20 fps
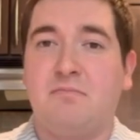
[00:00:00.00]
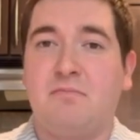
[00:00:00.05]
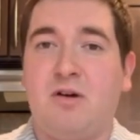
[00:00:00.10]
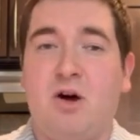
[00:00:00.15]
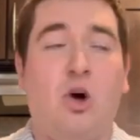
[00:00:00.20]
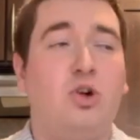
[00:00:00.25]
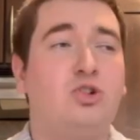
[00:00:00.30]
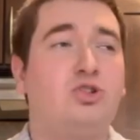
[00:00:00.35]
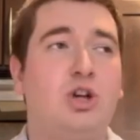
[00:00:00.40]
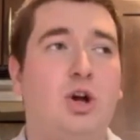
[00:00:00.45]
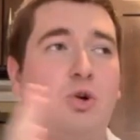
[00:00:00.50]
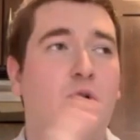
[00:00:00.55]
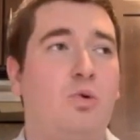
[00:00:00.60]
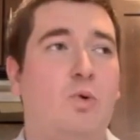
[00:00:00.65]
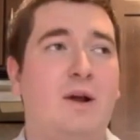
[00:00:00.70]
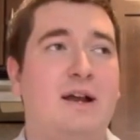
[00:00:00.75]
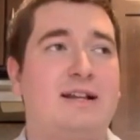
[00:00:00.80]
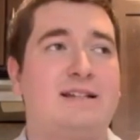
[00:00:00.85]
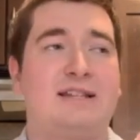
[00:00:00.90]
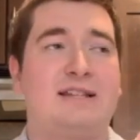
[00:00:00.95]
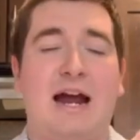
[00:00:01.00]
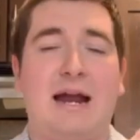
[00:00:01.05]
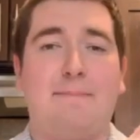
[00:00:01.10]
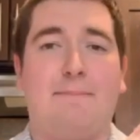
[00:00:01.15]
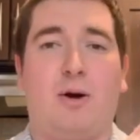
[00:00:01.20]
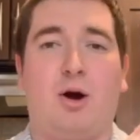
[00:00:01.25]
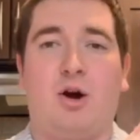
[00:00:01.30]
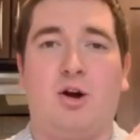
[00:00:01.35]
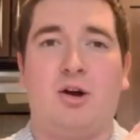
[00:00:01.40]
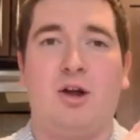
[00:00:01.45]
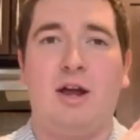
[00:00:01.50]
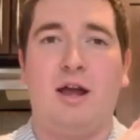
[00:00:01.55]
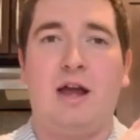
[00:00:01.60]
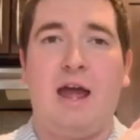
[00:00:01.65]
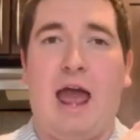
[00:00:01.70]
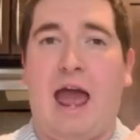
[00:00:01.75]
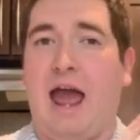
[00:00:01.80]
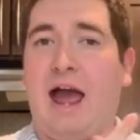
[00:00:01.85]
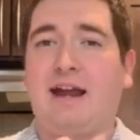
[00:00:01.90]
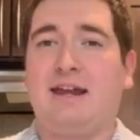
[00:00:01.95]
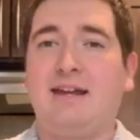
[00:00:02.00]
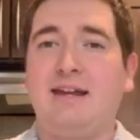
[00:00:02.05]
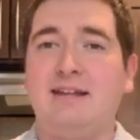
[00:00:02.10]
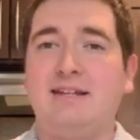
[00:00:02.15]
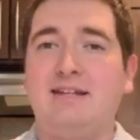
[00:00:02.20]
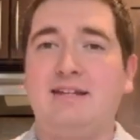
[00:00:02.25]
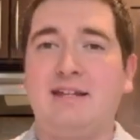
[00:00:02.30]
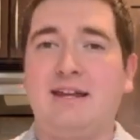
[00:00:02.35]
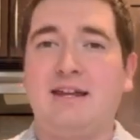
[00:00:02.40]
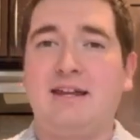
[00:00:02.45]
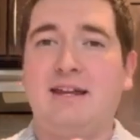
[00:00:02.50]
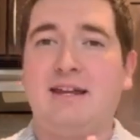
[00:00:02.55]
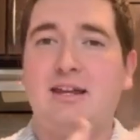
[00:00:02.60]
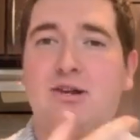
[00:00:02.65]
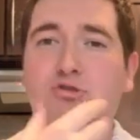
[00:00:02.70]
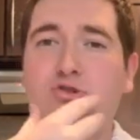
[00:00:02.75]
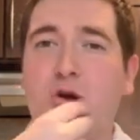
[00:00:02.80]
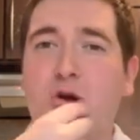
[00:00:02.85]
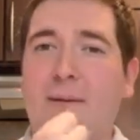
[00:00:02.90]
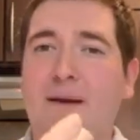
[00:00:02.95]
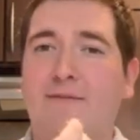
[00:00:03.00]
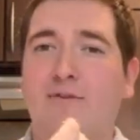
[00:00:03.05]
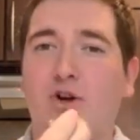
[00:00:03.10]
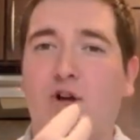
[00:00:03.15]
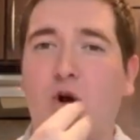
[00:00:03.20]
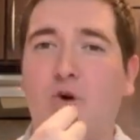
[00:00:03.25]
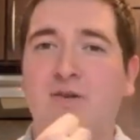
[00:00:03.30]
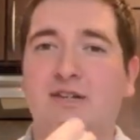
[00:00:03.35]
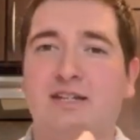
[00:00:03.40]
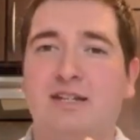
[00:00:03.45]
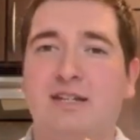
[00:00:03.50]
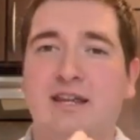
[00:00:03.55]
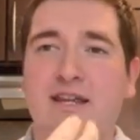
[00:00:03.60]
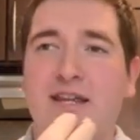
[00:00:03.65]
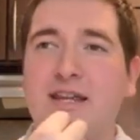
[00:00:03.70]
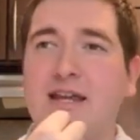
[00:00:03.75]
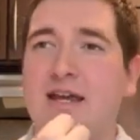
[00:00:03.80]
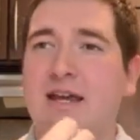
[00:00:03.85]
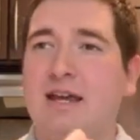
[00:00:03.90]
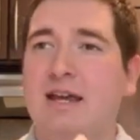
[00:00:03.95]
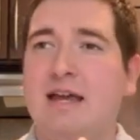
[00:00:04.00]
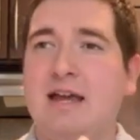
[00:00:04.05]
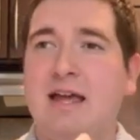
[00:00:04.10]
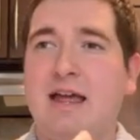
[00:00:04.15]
Also, quick sidebar, Hackett, he grew a bit of a goatee.